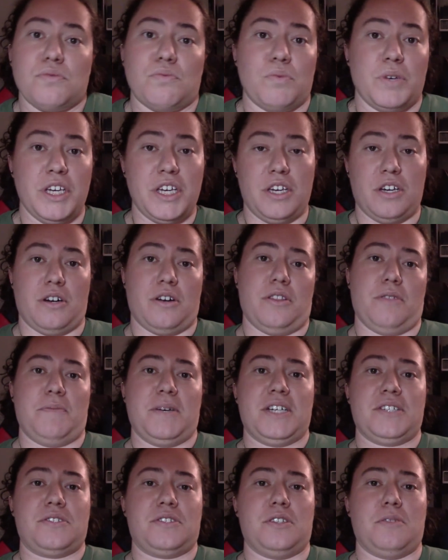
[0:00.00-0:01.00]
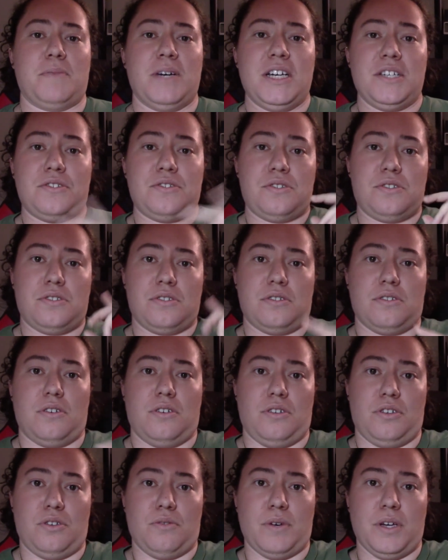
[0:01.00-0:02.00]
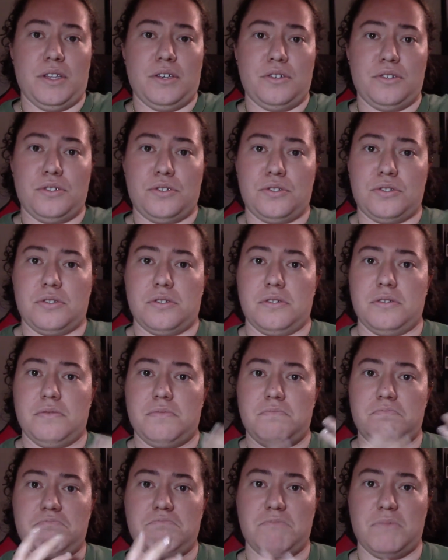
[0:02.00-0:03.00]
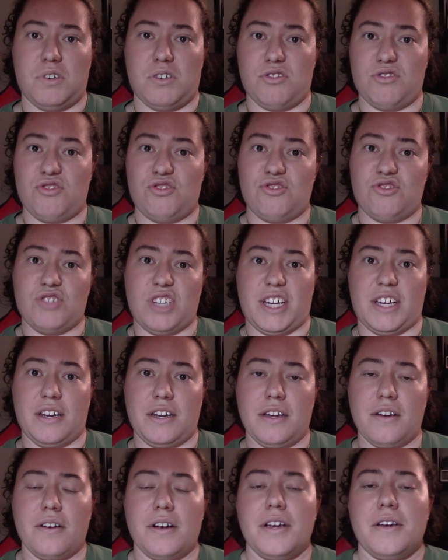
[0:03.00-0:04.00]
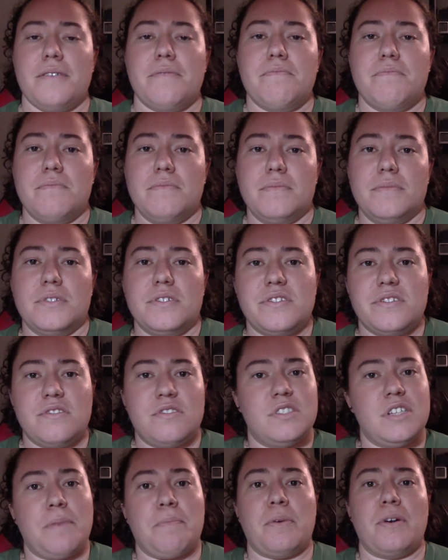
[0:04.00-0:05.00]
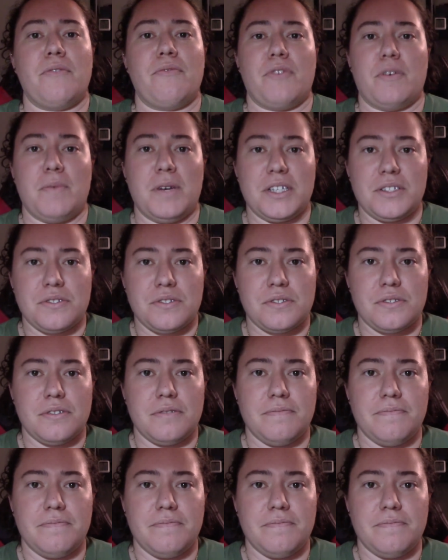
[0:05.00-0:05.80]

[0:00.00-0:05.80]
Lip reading: We are the best of the best. All you others are secondary, separate from us.